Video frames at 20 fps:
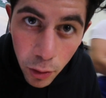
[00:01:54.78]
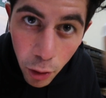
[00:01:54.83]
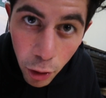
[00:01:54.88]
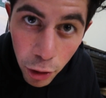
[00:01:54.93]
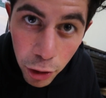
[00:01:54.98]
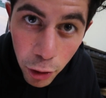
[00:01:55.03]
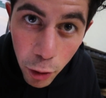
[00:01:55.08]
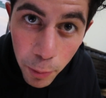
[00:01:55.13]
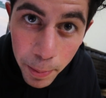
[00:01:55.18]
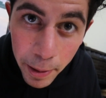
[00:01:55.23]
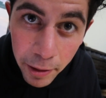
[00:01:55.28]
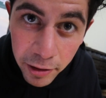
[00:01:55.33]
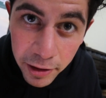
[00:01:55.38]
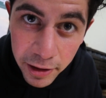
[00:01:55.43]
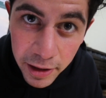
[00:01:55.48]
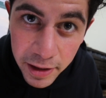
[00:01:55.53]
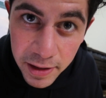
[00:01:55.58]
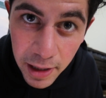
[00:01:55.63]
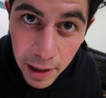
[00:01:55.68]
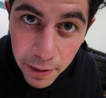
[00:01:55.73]
Although apparently
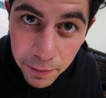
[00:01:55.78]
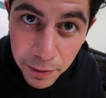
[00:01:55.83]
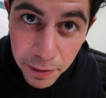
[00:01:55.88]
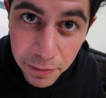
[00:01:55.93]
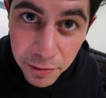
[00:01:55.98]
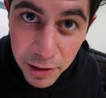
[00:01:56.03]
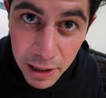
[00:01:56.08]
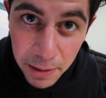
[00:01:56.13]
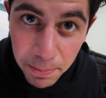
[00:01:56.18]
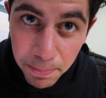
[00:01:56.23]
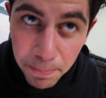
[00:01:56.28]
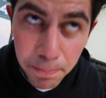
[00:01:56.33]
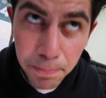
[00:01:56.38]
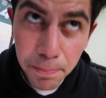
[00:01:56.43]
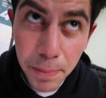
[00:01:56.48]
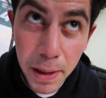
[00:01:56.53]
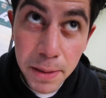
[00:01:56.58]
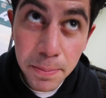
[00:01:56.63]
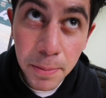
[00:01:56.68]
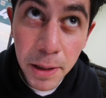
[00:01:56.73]
there's like fifteen
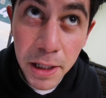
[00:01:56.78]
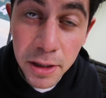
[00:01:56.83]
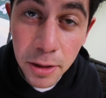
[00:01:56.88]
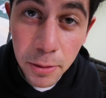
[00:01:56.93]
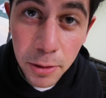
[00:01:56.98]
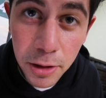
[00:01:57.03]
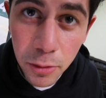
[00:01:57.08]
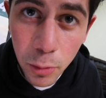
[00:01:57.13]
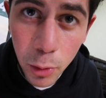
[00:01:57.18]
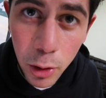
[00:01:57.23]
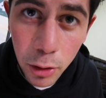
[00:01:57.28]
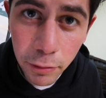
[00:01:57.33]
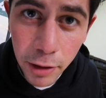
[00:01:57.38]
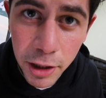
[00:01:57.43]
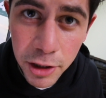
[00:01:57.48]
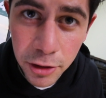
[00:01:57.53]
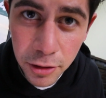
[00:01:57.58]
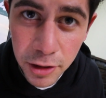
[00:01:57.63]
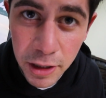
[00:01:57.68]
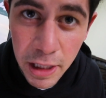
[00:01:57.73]
best pizza in the world
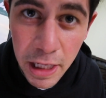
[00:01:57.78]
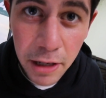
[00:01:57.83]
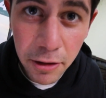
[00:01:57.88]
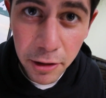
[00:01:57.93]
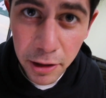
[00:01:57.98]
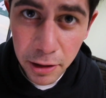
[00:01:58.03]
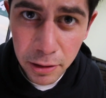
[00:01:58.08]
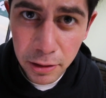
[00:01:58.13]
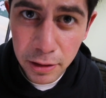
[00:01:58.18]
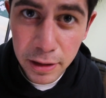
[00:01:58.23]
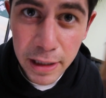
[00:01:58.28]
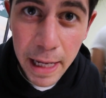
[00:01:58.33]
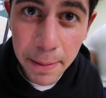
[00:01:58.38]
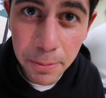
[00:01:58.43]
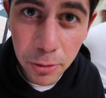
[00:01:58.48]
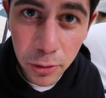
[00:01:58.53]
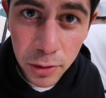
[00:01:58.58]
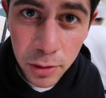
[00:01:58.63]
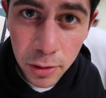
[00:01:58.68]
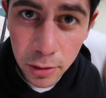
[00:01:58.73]
restaurants here in
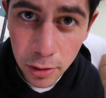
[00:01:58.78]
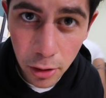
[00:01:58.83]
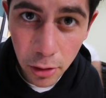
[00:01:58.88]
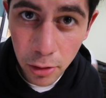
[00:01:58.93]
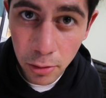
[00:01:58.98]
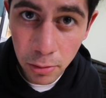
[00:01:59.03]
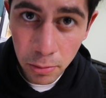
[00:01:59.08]
Naples, so